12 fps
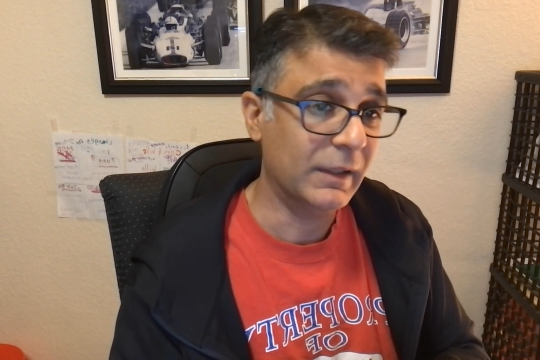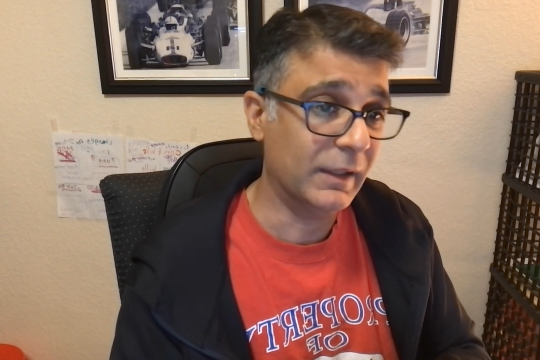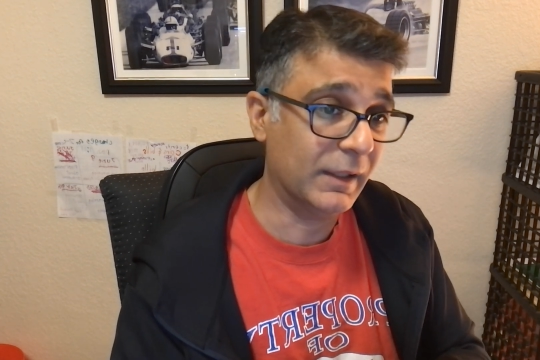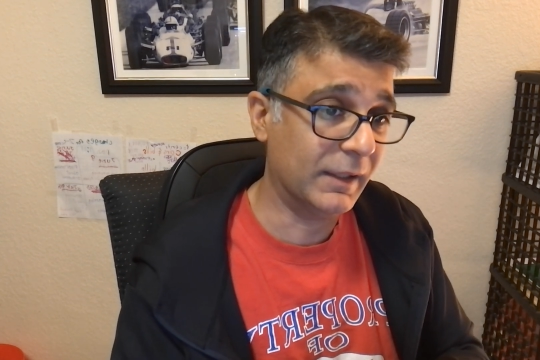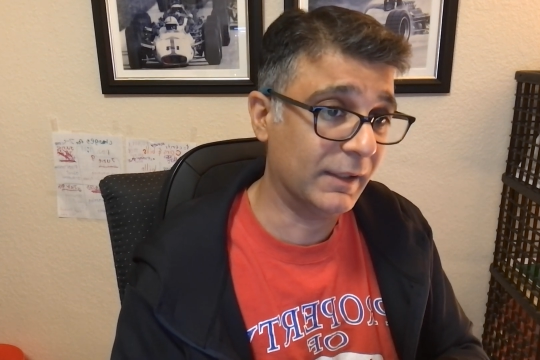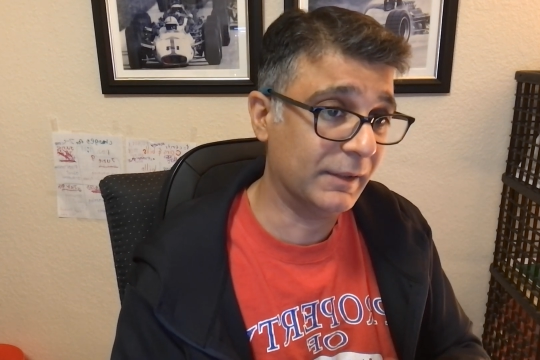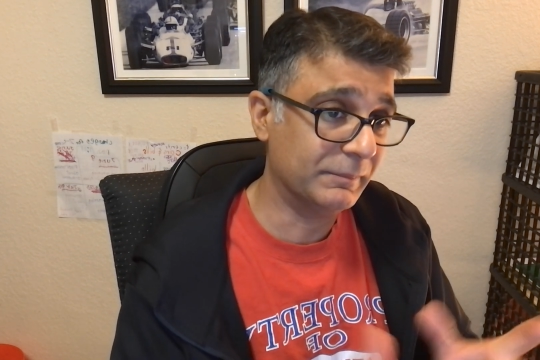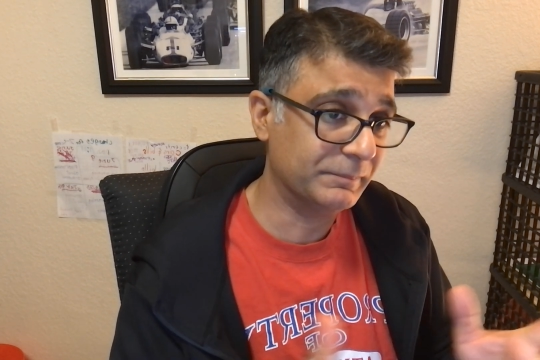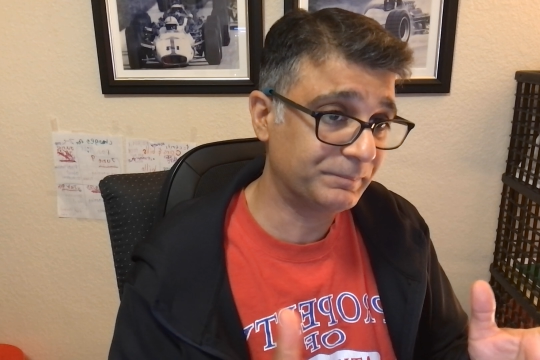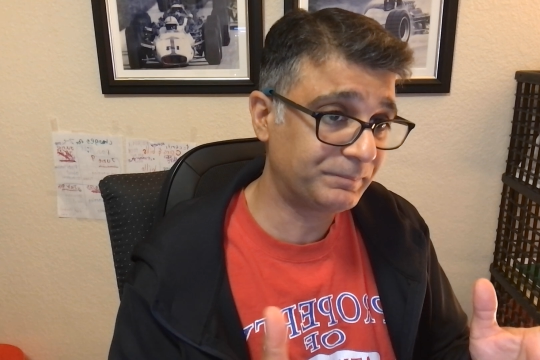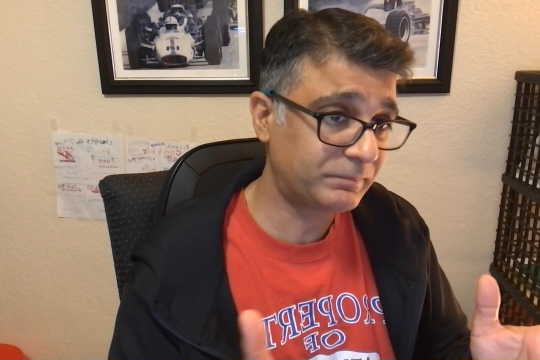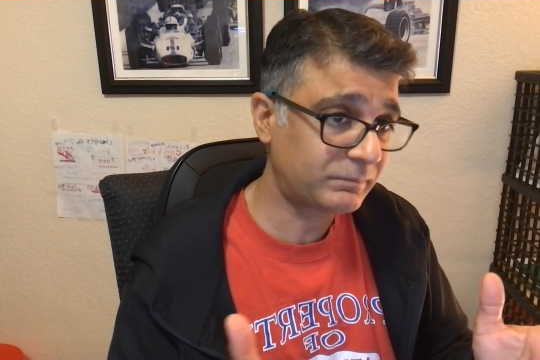
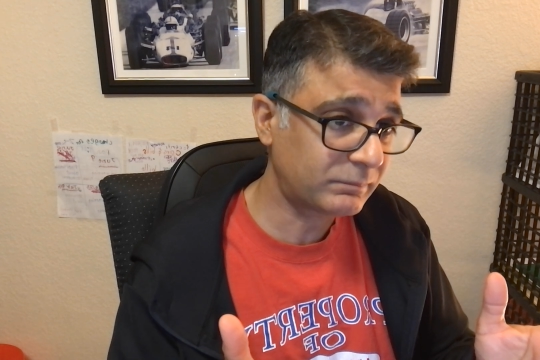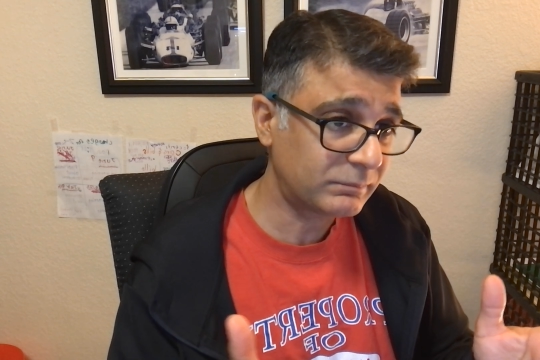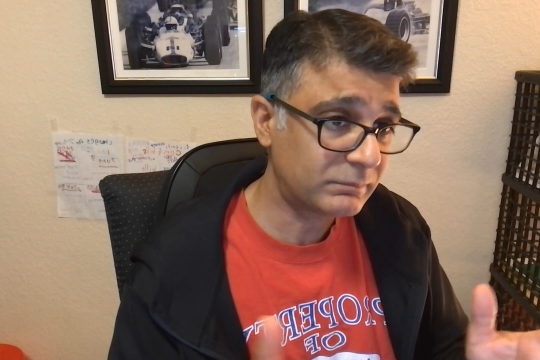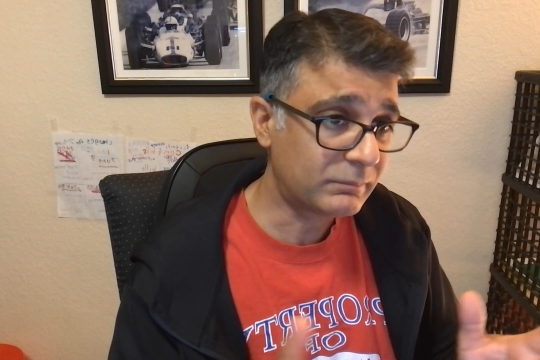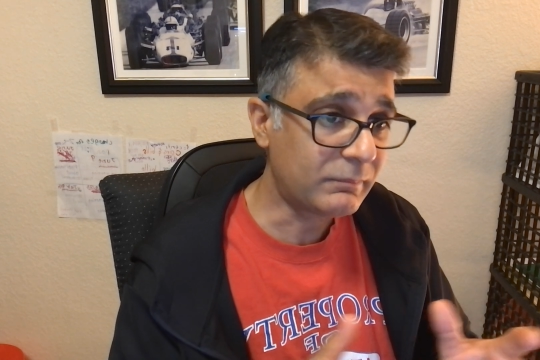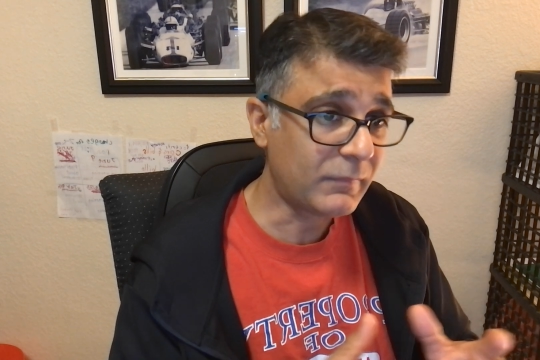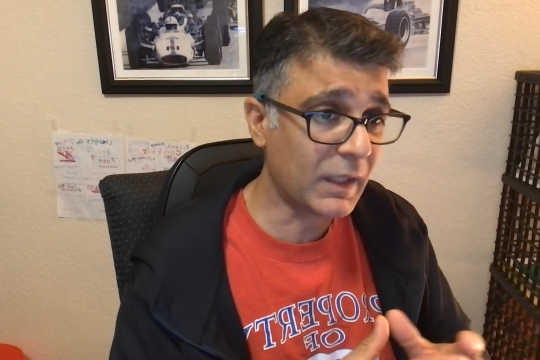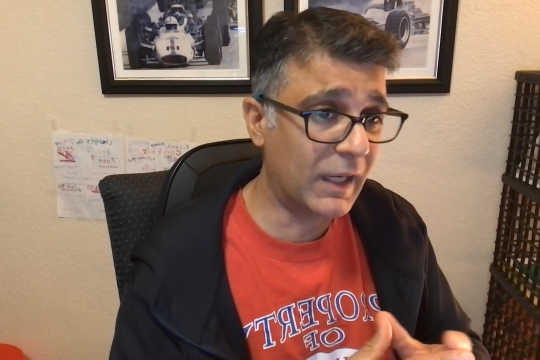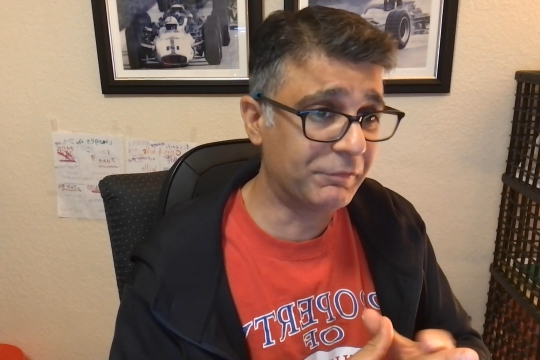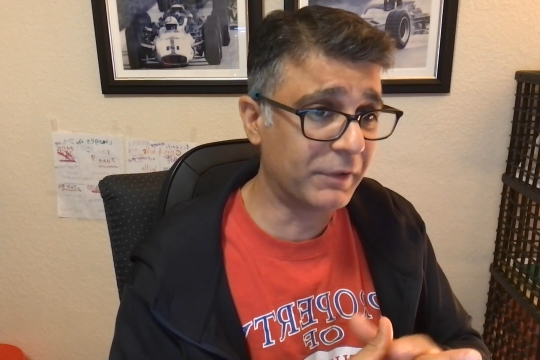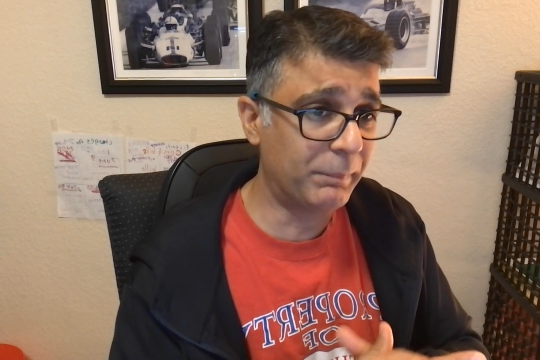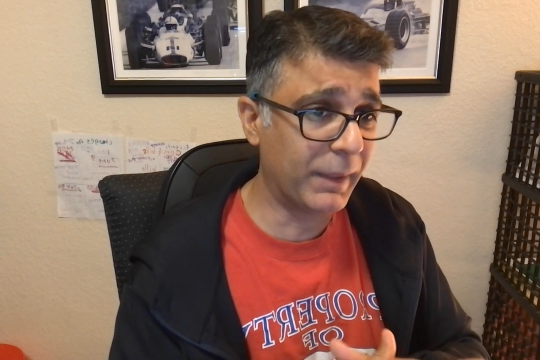
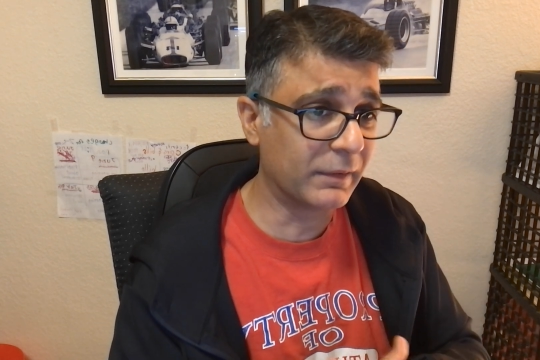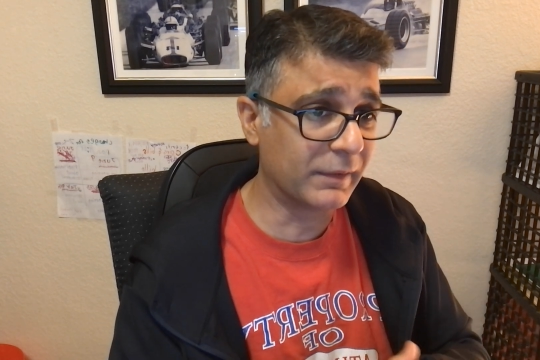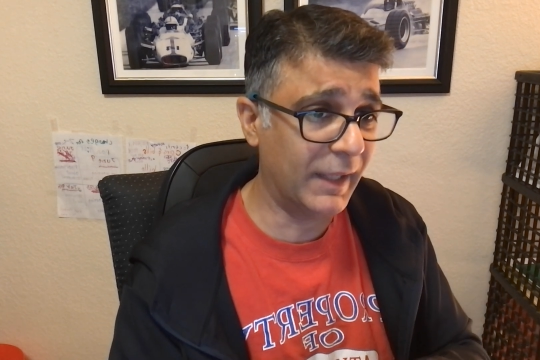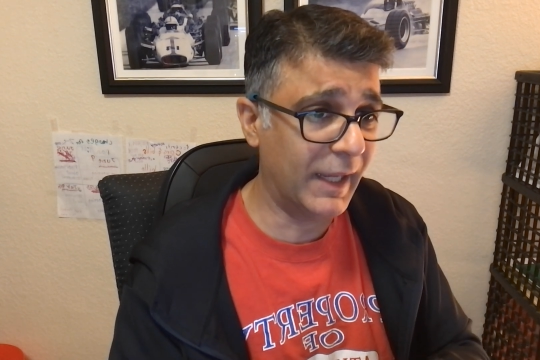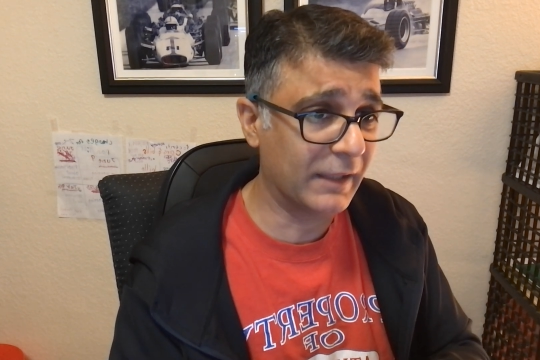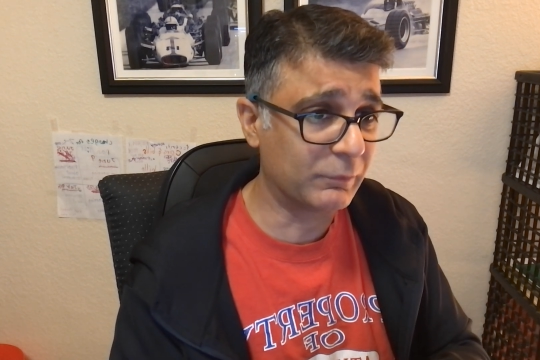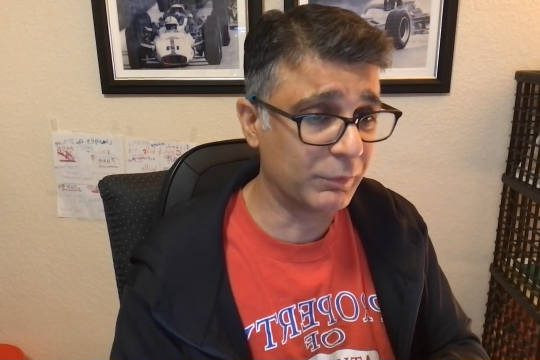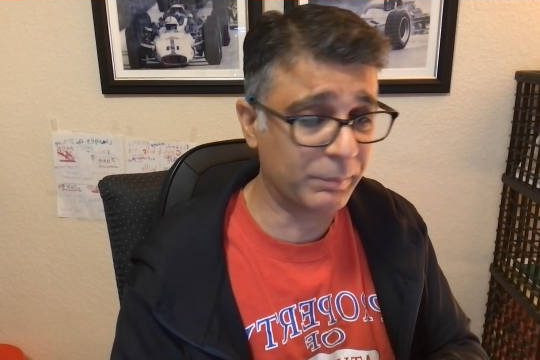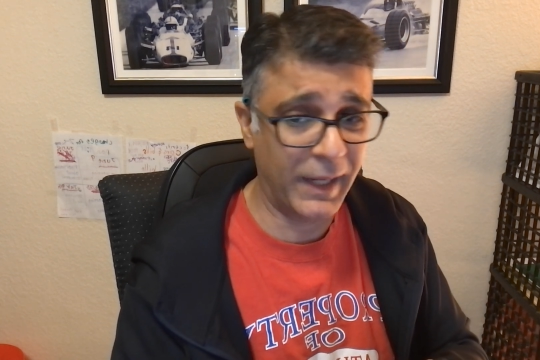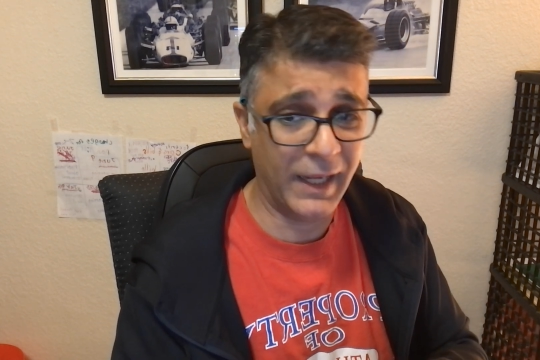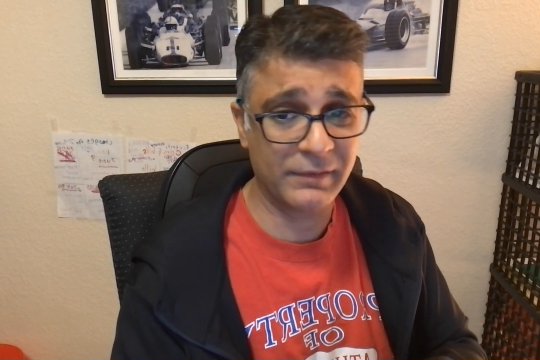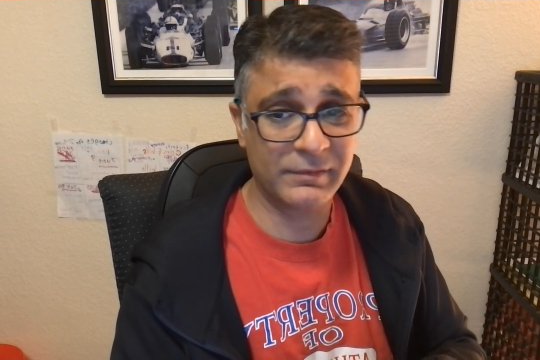the Pendleton Act was
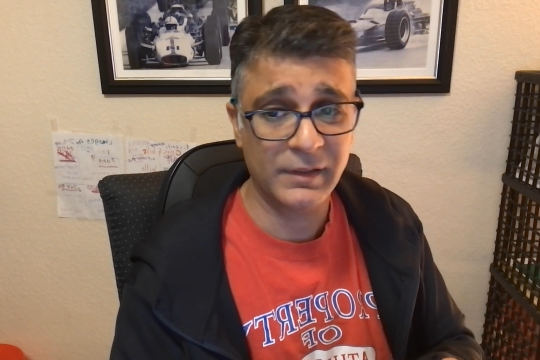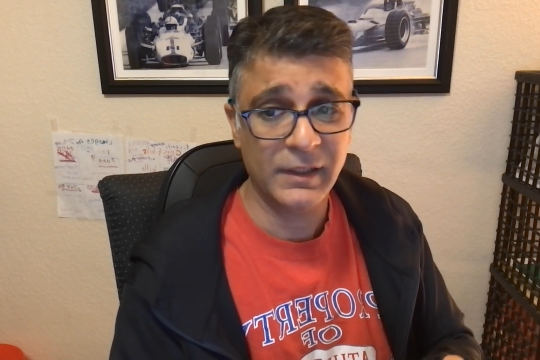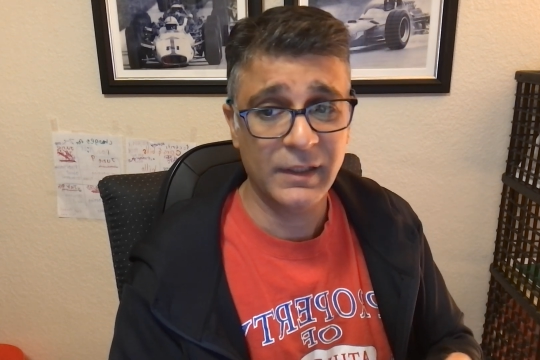passed.